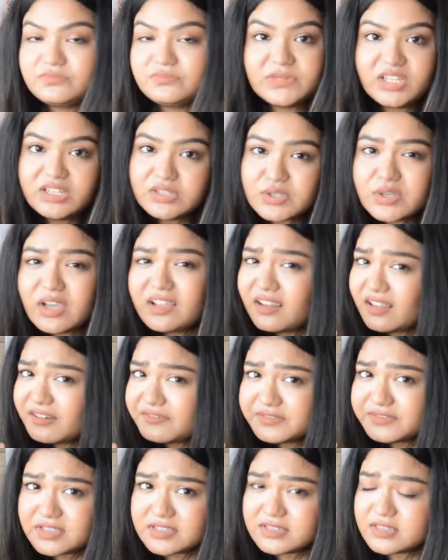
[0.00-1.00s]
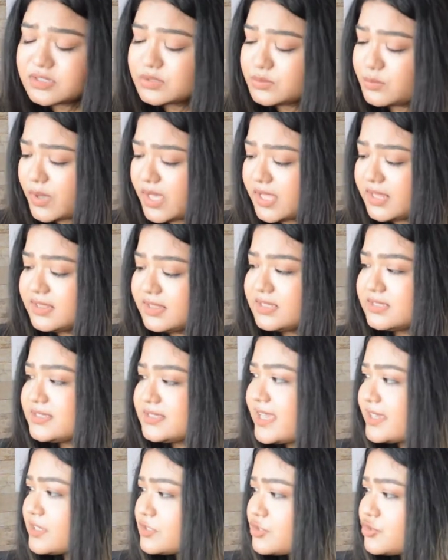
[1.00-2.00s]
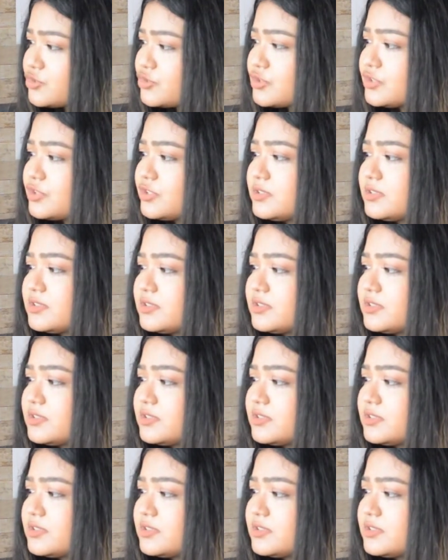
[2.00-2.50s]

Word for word: so I love this as well the texture